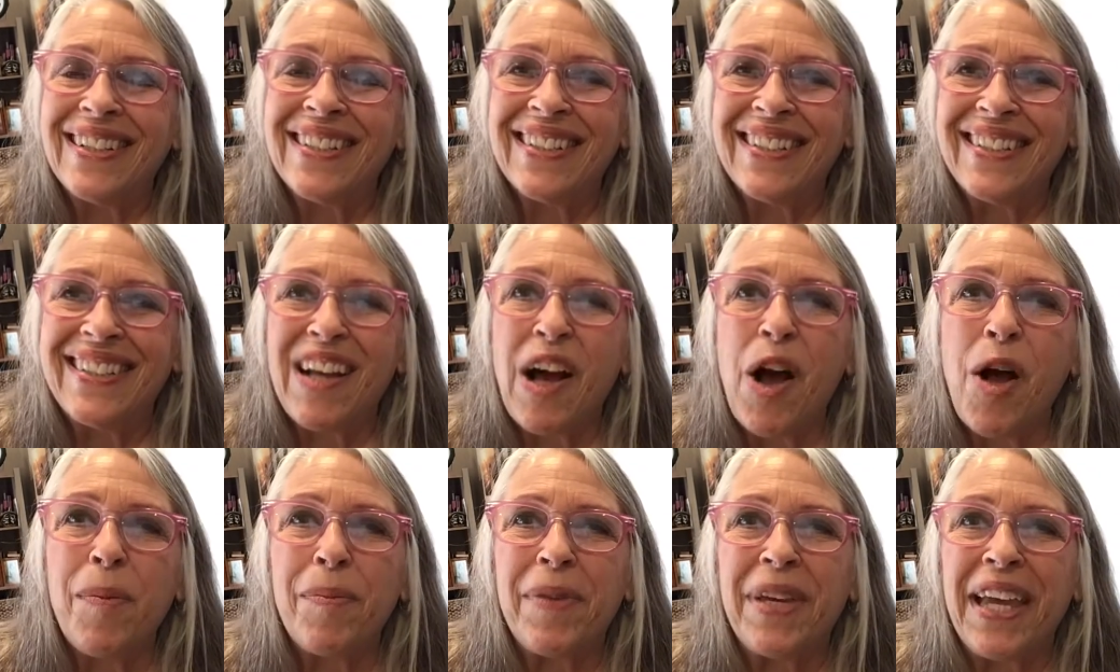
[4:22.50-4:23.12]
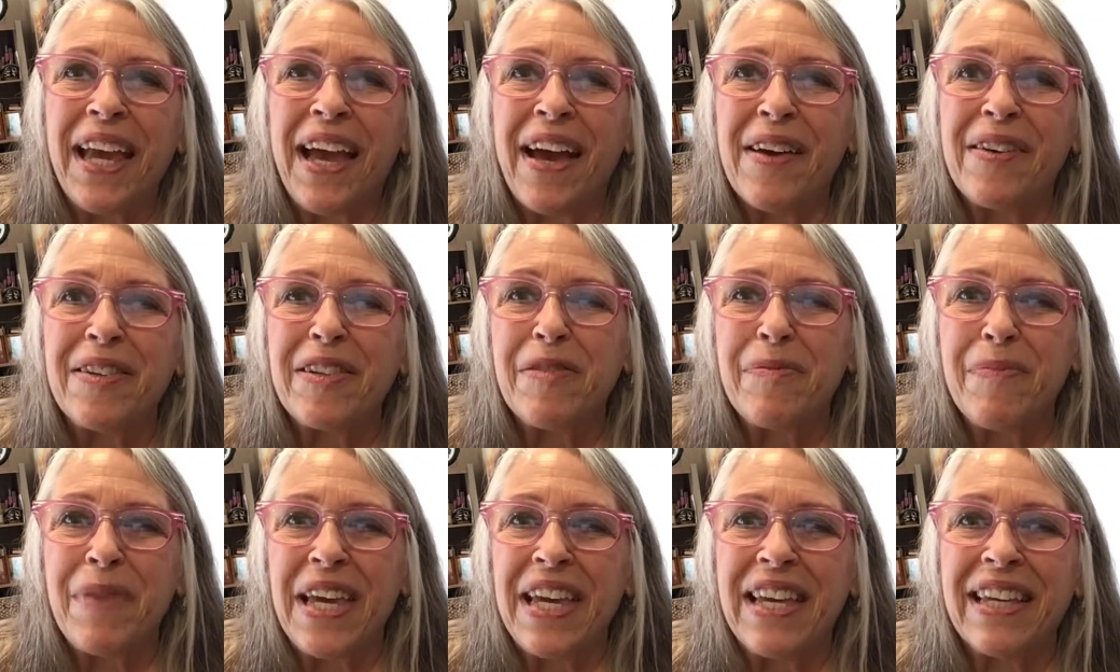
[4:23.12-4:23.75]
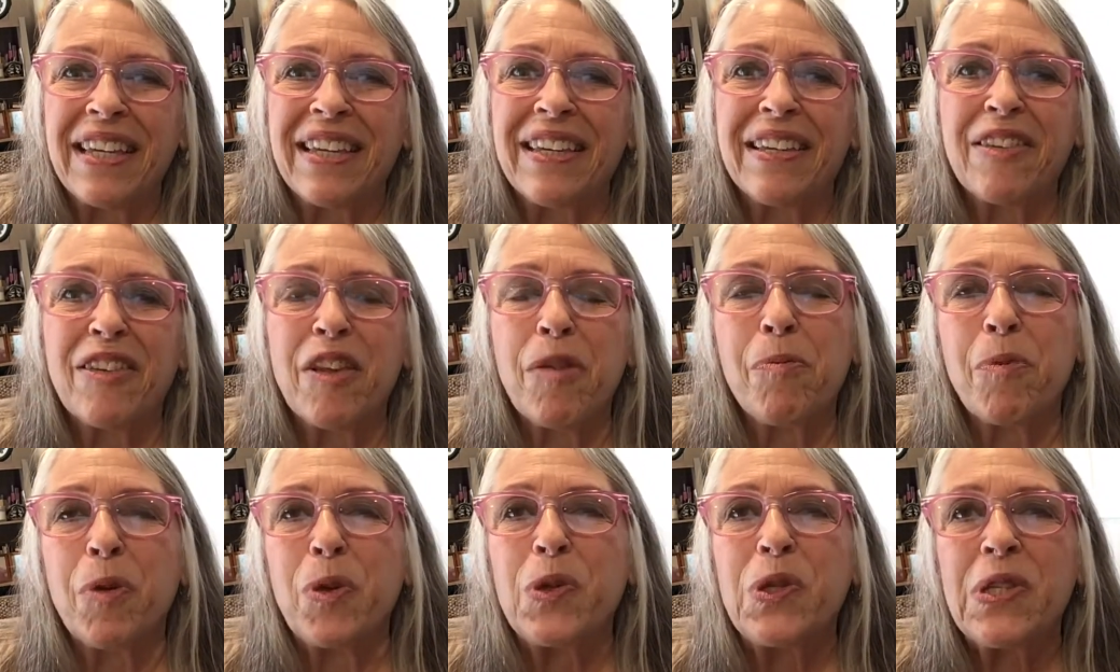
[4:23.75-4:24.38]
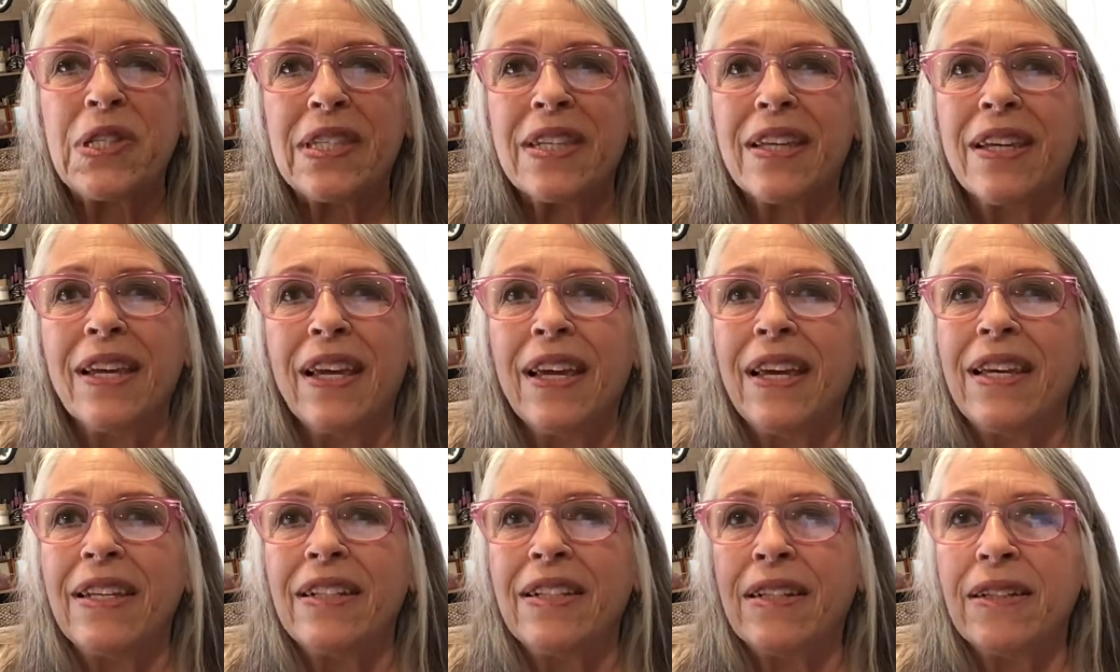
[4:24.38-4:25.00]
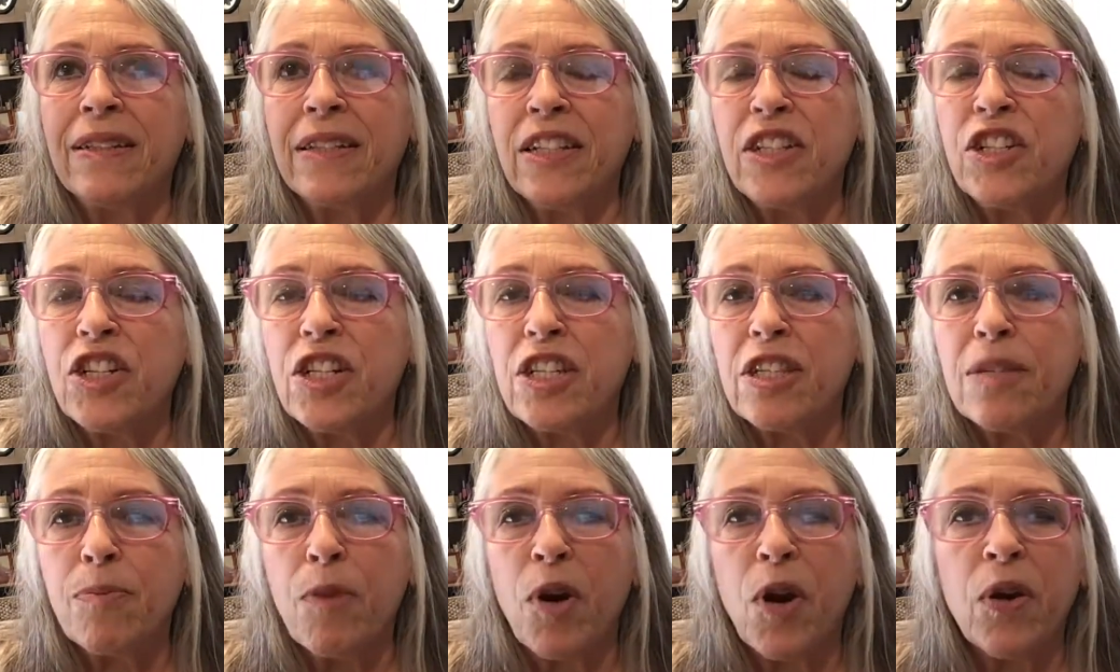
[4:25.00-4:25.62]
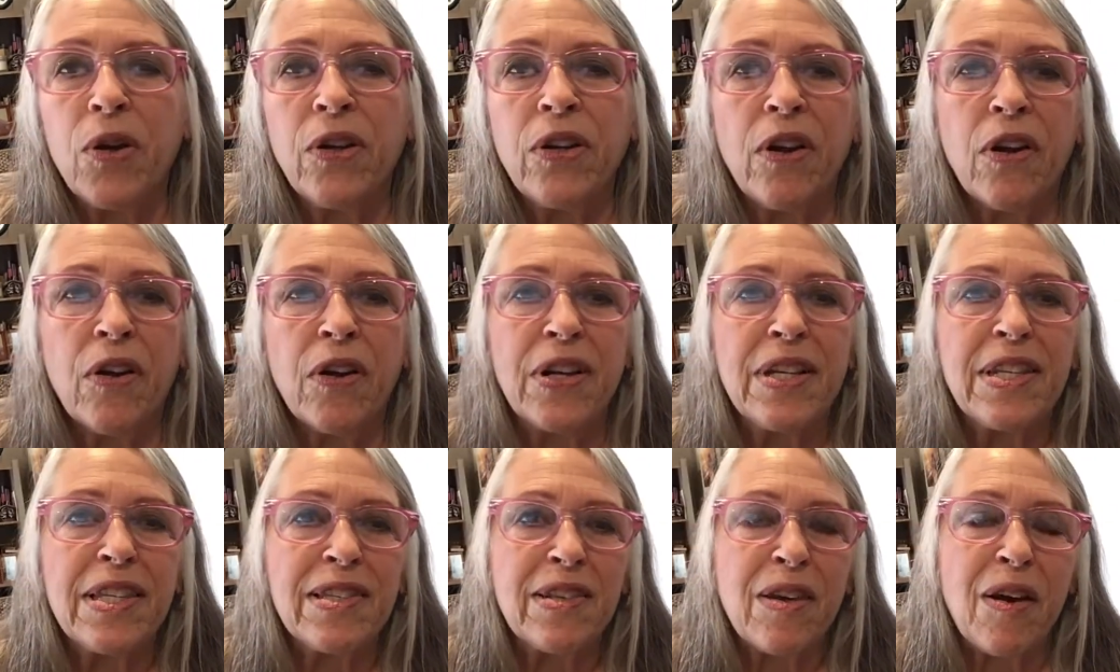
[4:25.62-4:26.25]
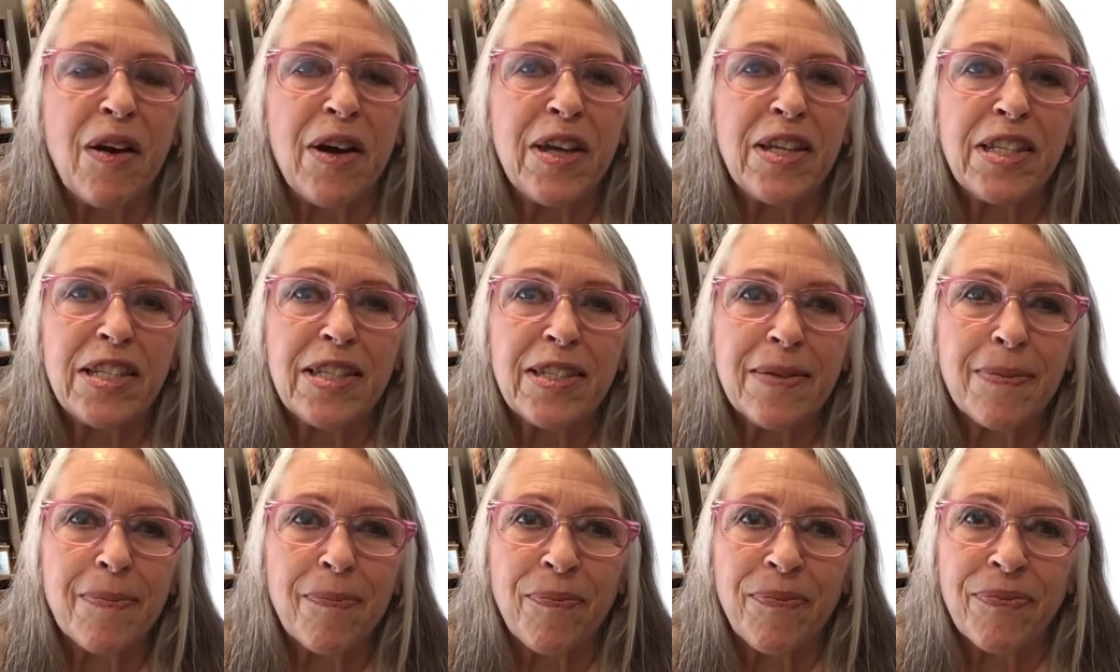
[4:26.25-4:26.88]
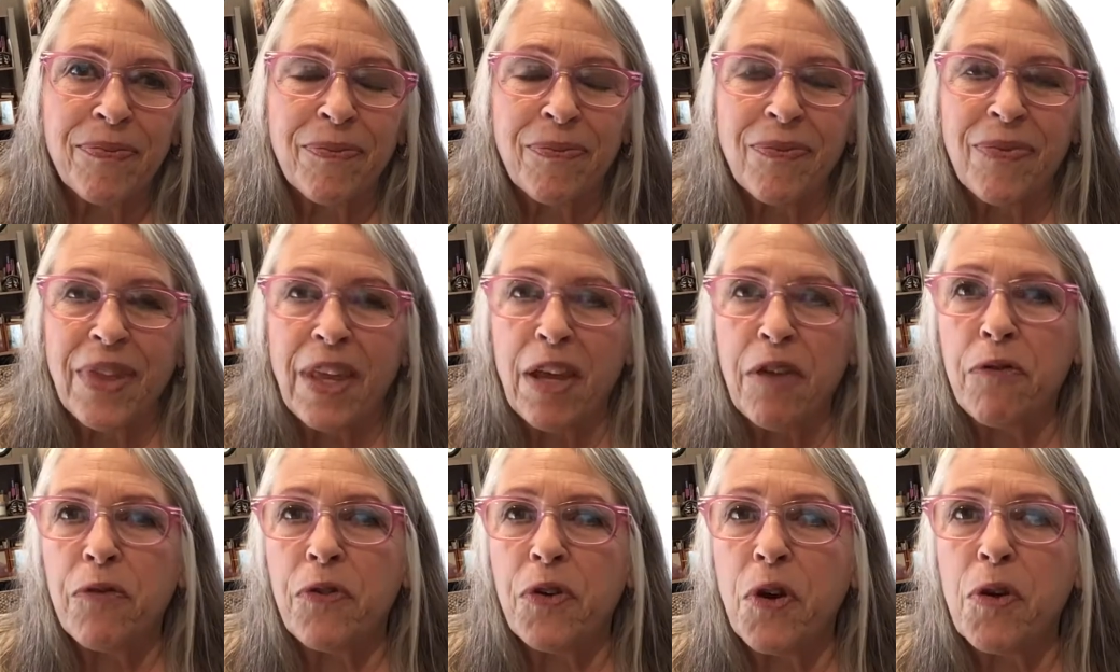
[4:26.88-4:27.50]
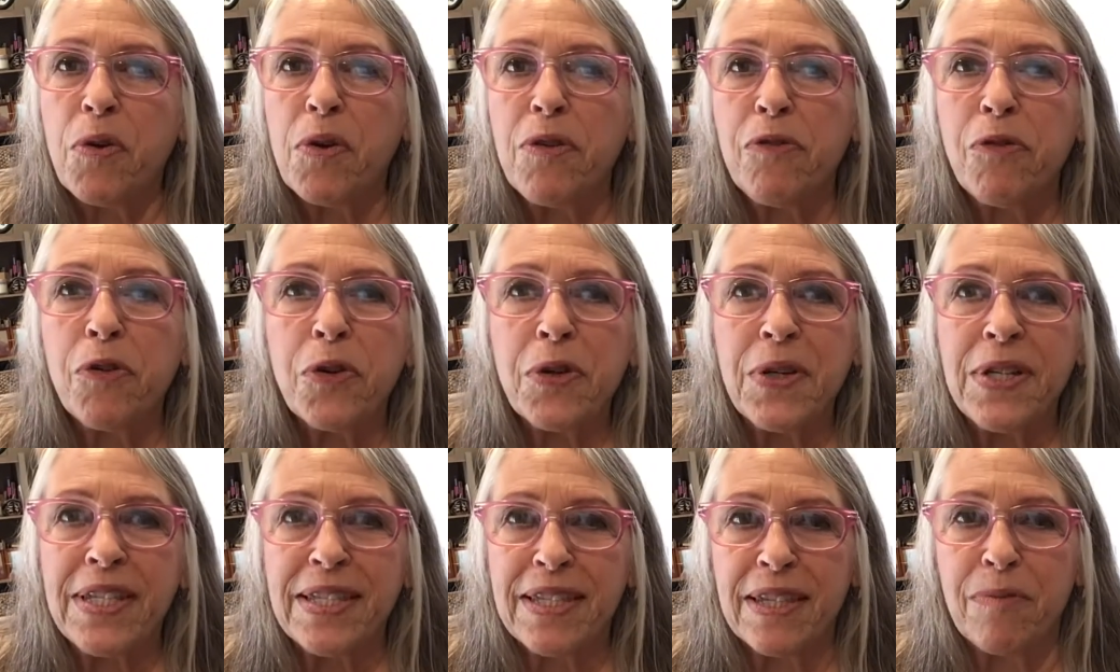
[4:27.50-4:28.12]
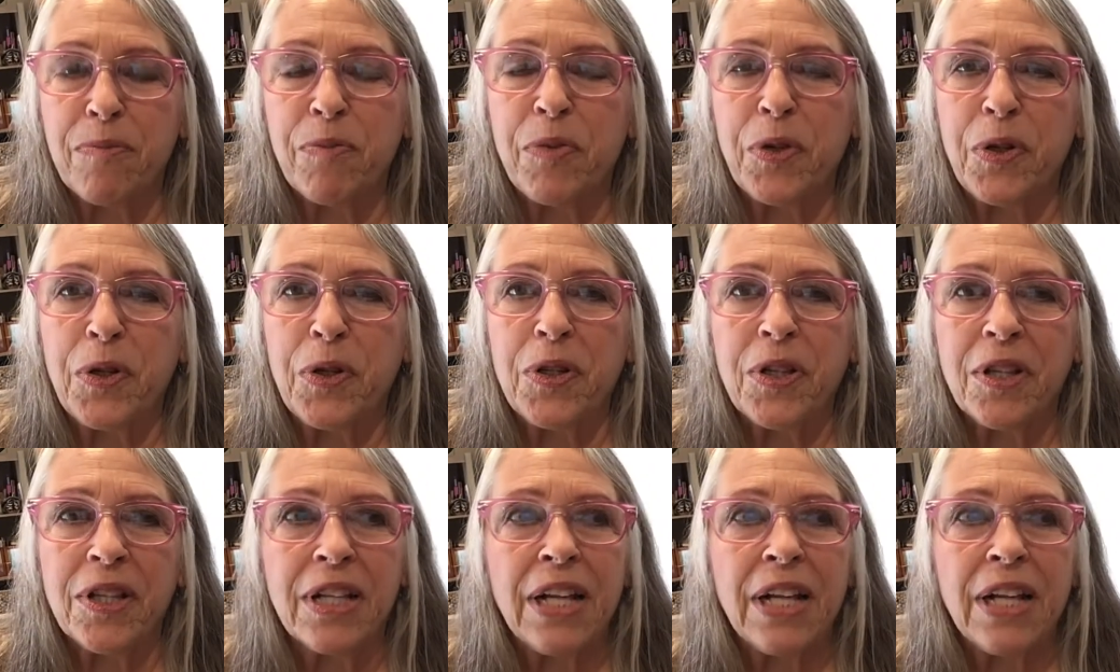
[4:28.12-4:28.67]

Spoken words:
taught me how to make the most delicious marinara sauce. Very, very simple.